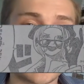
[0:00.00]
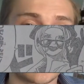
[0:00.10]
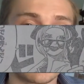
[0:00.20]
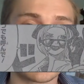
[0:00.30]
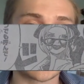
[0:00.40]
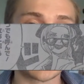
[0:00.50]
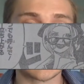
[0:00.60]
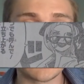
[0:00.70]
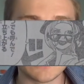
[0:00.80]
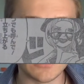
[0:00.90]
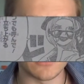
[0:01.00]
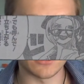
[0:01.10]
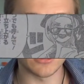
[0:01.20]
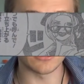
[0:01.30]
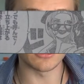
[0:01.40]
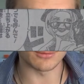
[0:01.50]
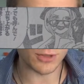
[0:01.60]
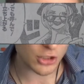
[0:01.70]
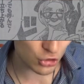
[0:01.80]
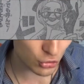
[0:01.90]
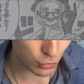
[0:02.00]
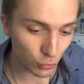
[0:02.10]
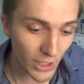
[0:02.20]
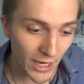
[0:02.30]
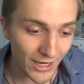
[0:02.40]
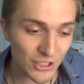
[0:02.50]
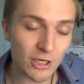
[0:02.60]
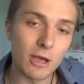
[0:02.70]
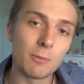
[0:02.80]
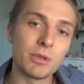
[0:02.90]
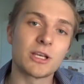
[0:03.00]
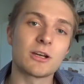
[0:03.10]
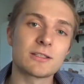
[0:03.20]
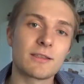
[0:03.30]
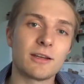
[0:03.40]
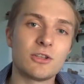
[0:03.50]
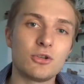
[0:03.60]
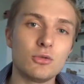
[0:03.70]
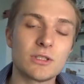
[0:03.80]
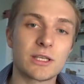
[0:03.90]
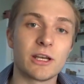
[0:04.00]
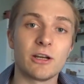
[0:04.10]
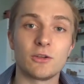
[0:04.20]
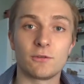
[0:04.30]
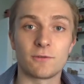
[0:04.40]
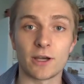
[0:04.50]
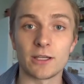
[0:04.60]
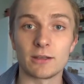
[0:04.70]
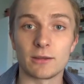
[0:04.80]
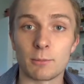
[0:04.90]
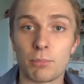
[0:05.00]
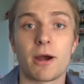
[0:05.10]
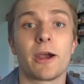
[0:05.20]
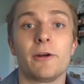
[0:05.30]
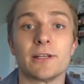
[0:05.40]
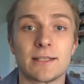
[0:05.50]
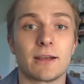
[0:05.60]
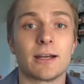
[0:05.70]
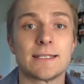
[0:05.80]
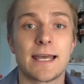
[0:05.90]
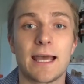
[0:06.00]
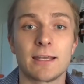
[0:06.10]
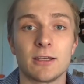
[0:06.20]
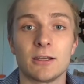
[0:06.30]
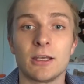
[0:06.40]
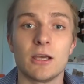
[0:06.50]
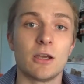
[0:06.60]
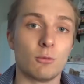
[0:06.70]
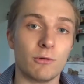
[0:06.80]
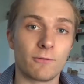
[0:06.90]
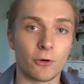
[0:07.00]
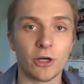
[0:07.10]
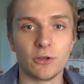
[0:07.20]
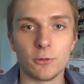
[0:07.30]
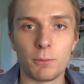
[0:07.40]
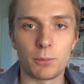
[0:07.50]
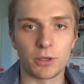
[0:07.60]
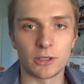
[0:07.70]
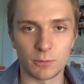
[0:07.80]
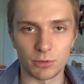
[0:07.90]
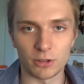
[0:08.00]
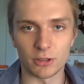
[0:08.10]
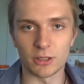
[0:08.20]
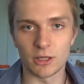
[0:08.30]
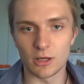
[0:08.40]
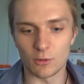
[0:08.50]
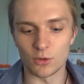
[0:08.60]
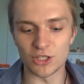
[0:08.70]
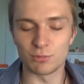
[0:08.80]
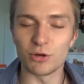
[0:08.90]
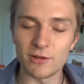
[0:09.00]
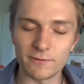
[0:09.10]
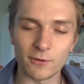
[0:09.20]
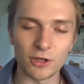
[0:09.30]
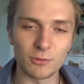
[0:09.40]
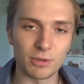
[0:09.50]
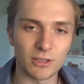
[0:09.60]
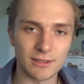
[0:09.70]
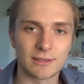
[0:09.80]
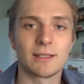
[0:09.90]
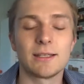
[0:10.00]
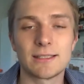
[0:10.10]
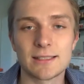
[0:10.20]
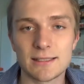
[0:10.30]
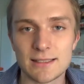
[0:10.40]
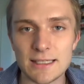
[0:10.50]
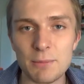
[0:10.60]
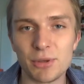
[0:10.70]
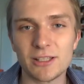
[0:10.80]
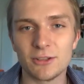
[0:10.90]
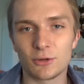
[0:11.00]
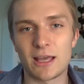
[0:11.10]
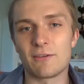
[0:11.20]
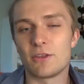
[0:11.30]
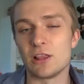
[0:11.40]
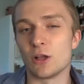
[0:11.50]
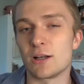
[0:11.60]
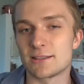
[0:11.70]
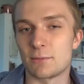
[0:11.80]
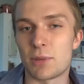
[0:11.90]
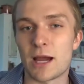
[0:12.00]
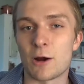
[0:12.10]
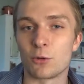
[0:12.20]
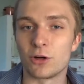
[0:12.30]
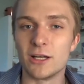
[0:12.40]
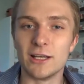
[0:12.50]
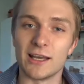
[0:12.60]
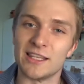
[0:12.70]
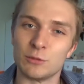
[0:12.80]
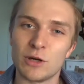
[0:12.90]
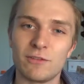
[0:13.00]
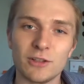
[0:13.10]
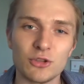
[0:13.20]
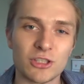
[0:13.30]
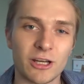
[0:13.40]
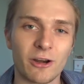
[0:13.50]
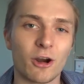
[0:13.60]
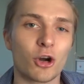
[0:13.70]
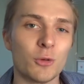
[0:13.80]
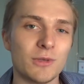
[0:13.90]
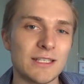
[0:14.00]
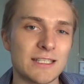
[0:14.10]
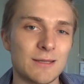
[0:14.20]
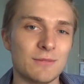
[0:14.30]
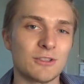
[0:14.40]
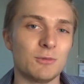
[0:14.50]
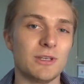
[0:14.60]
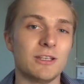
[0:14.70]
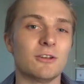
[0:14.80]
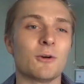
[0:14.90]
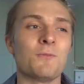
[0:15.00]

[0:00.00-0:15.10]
as she calls the citizens of the kingdom trash because they are too scared to fight the pirates that are attacking, referring to Blackbeard, which is pretty funny because citizens typically don't have lots of power, and the Revolutionary Army seems to be,